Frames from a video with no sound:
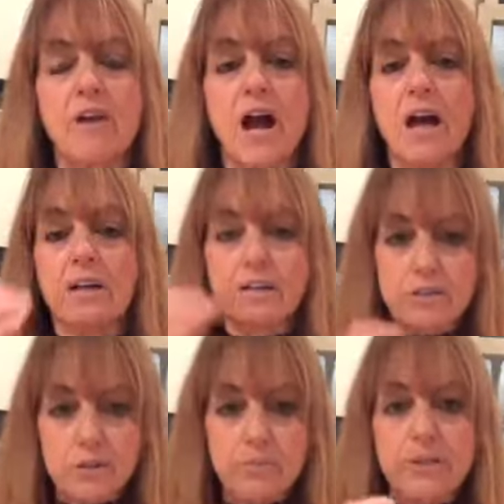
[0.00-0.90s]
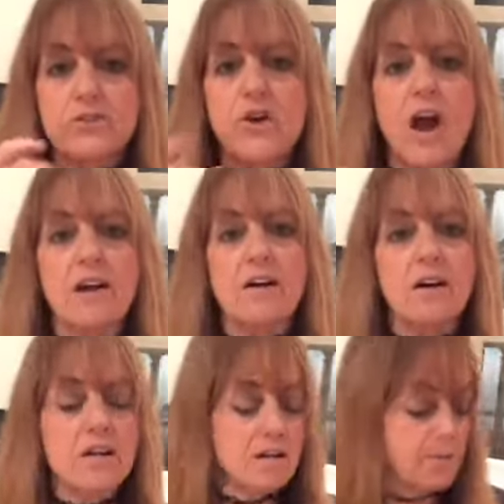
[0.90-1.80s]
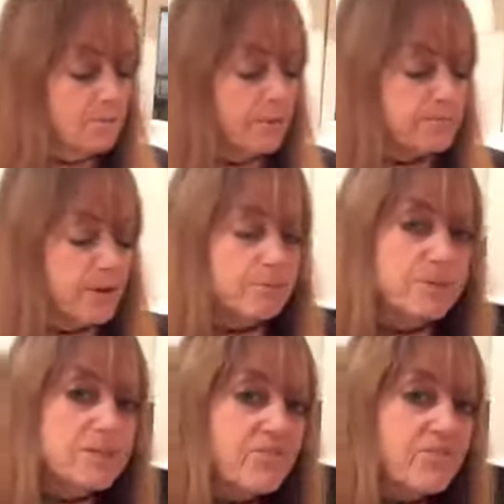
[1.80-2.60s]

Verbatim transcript: rye, a little bit drier. But bourbon's